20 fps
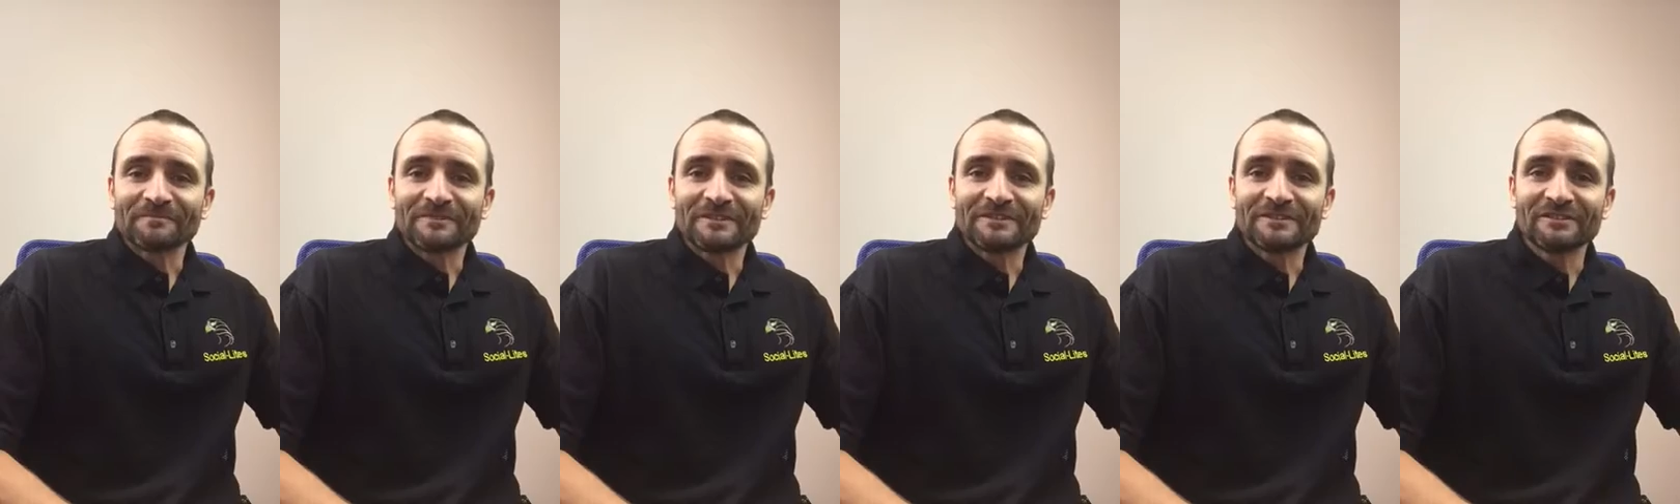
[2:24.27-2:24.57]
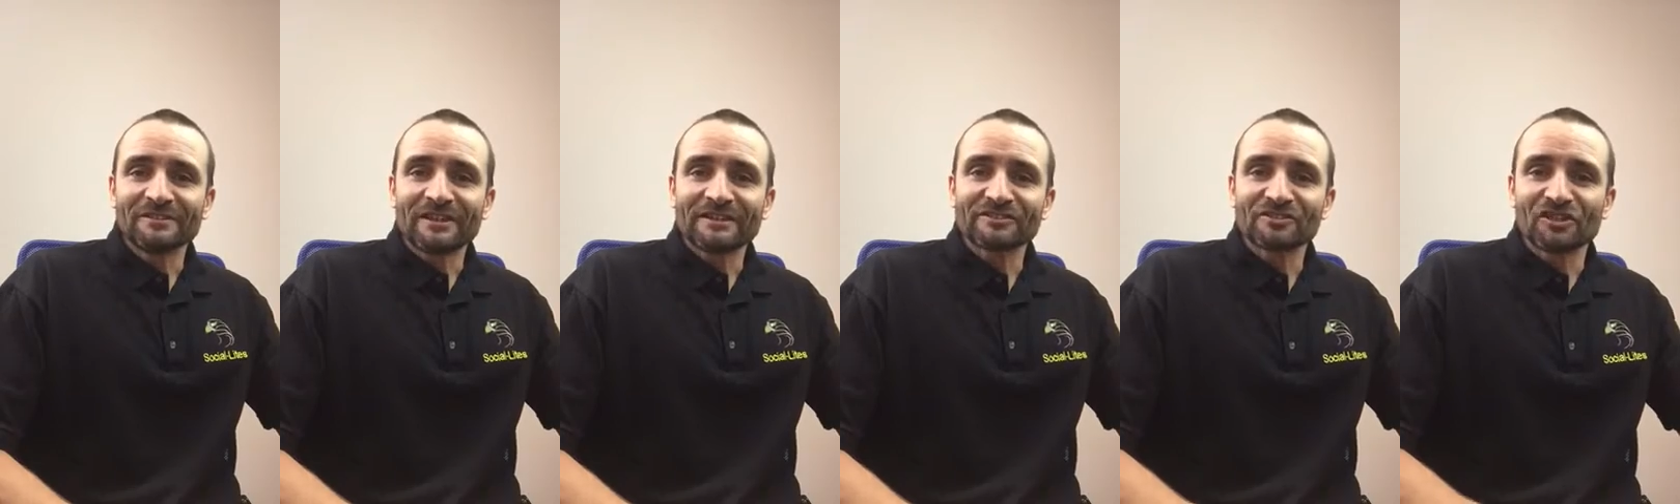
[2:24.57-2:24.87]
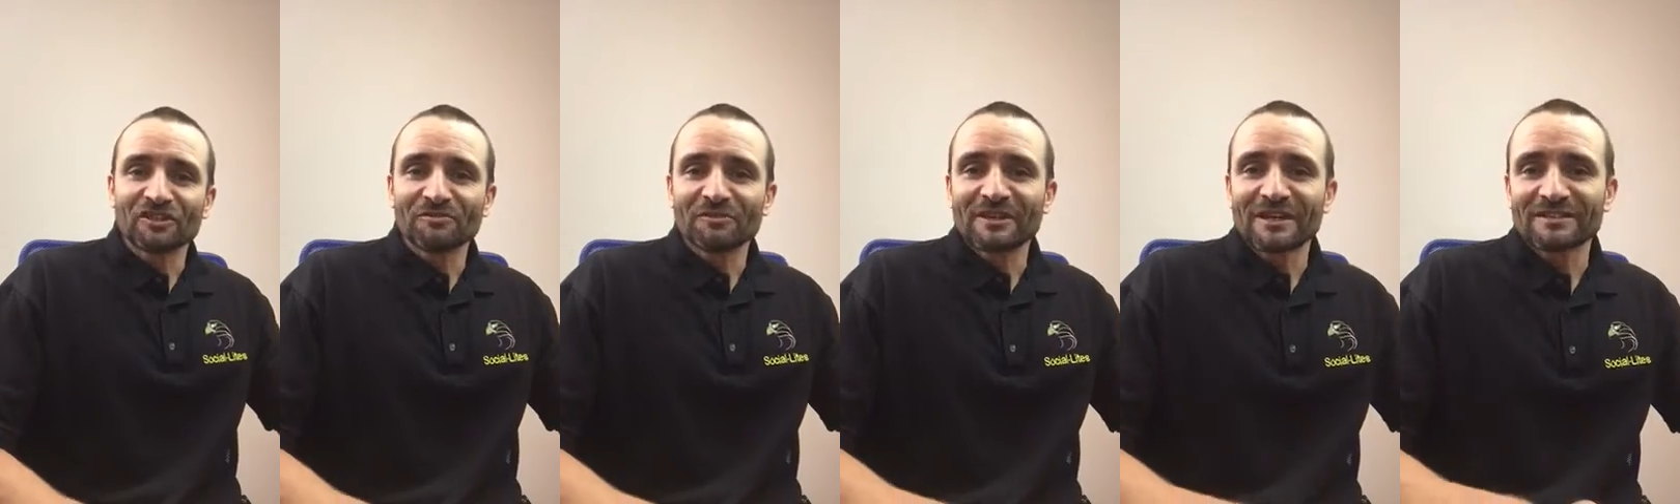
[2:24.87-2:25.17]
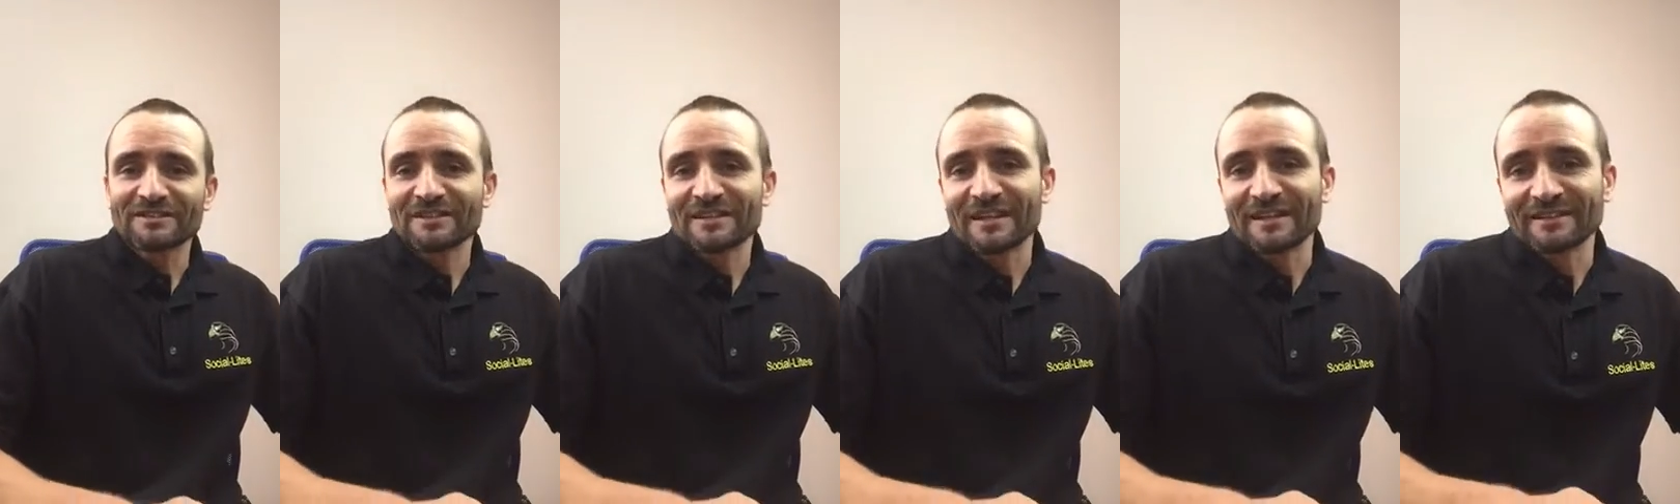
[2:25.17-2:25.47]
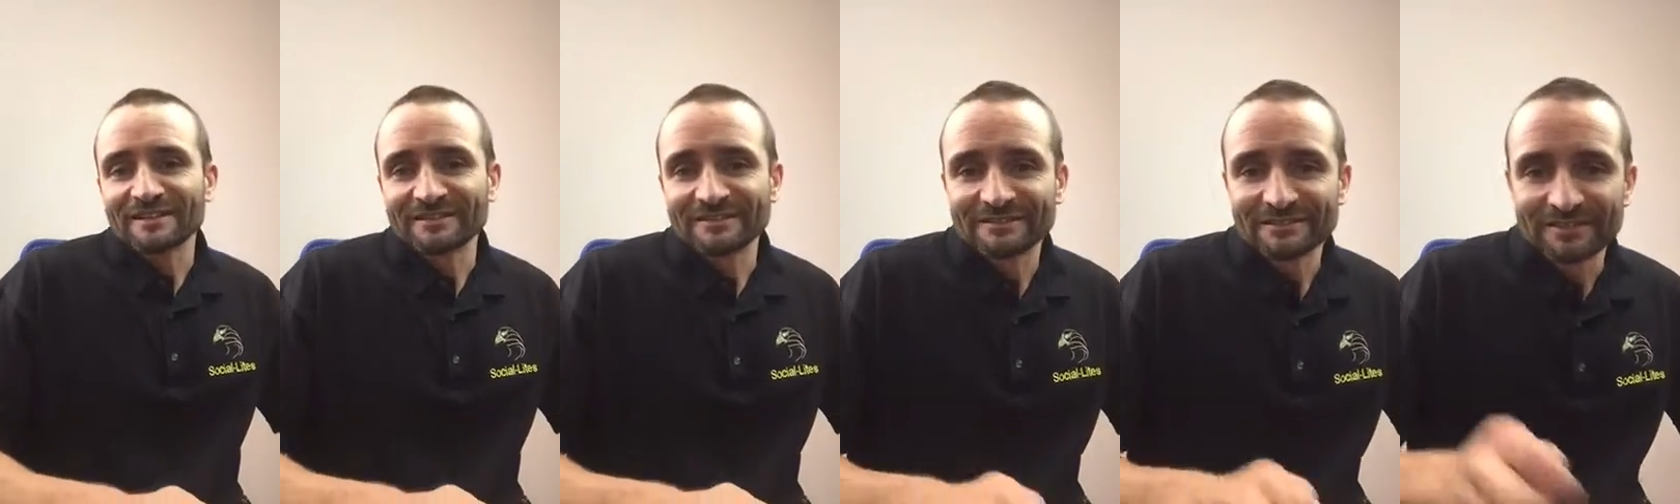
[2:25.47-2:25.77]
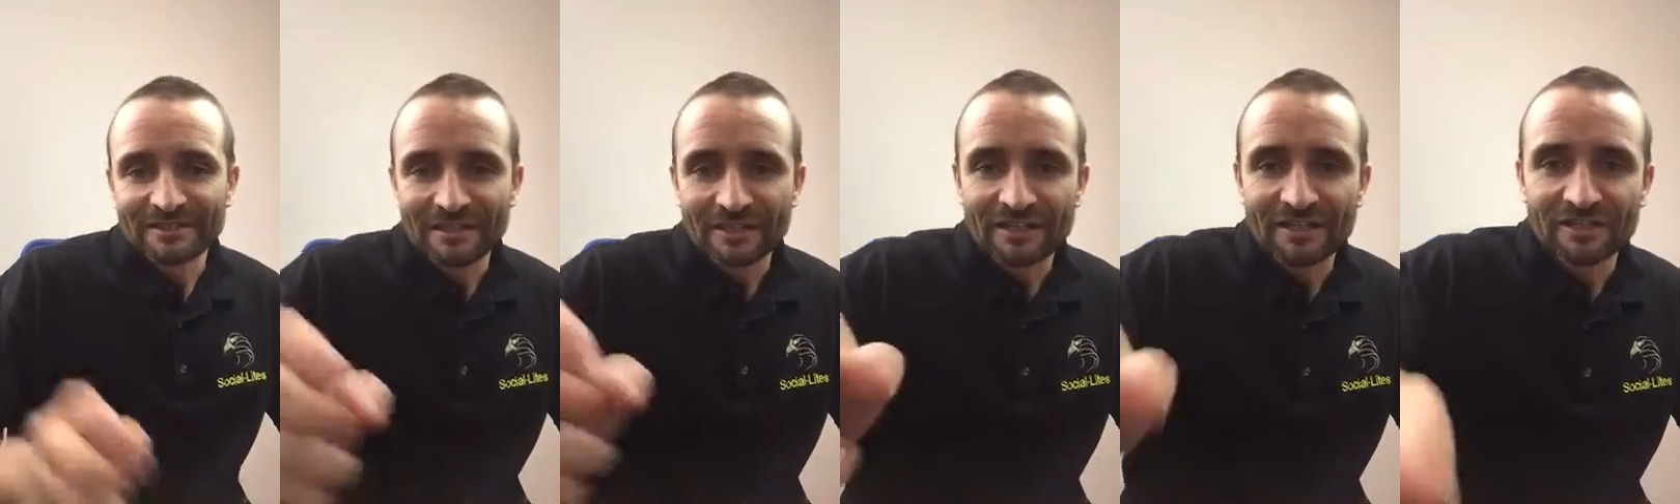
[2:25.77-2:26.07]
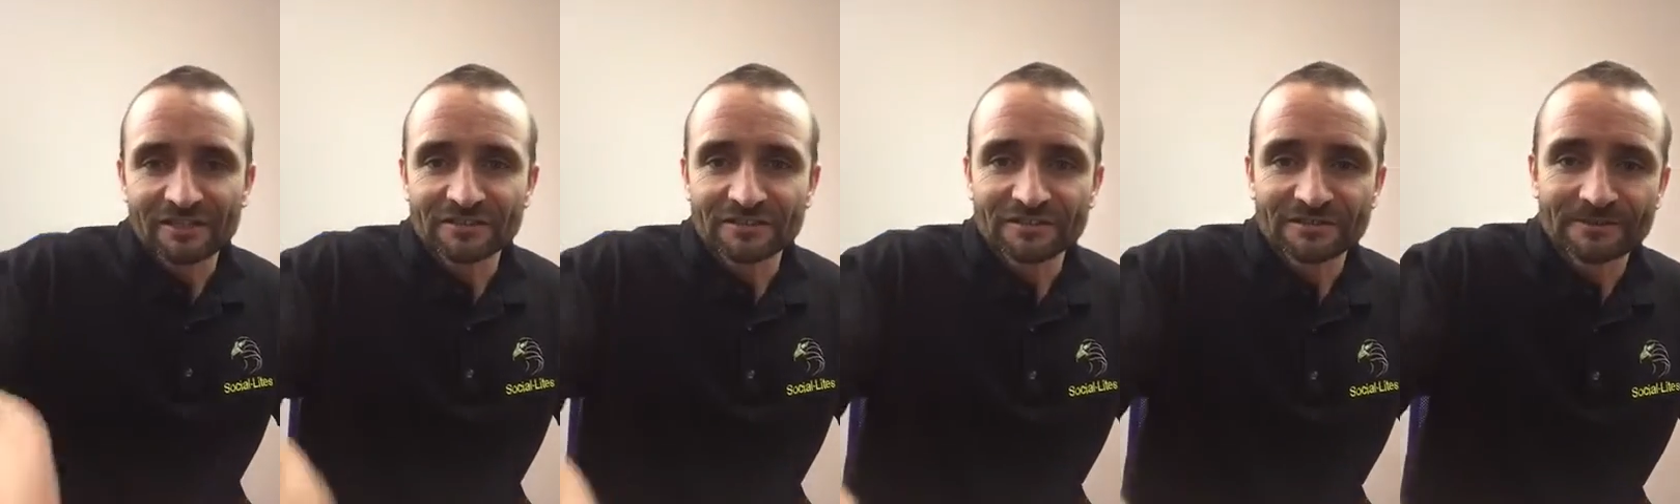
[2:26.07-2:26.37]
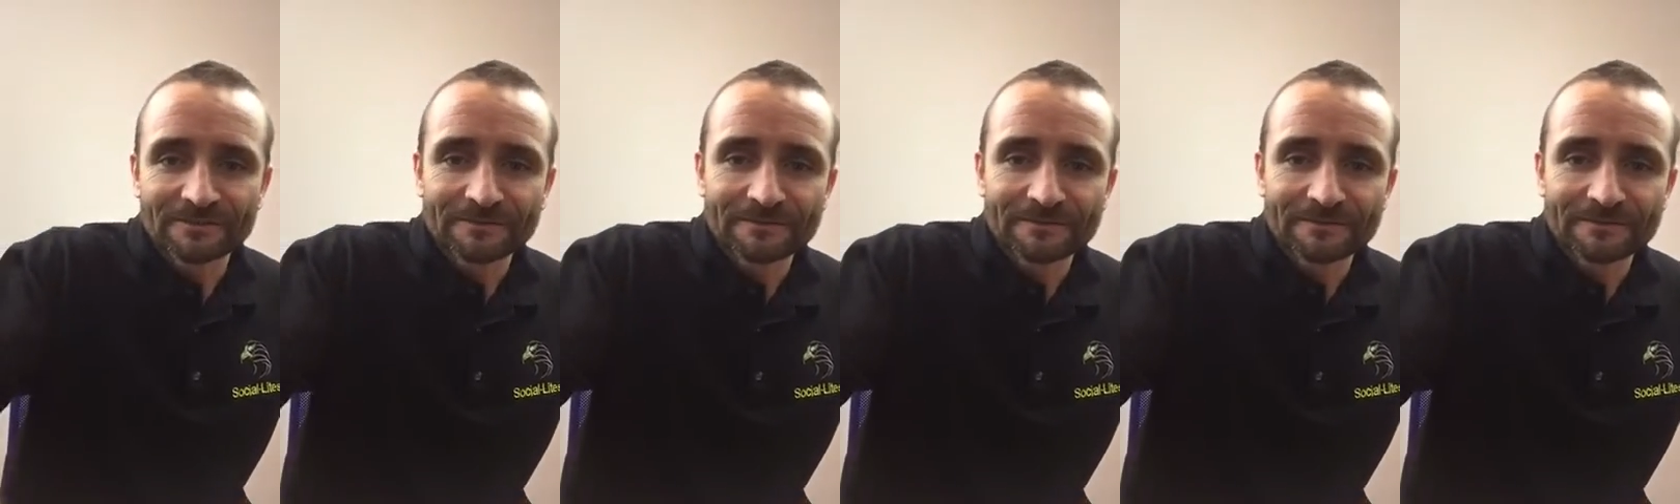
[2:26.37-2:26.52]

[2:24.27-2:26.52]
Until next time, catch you again. See you guys.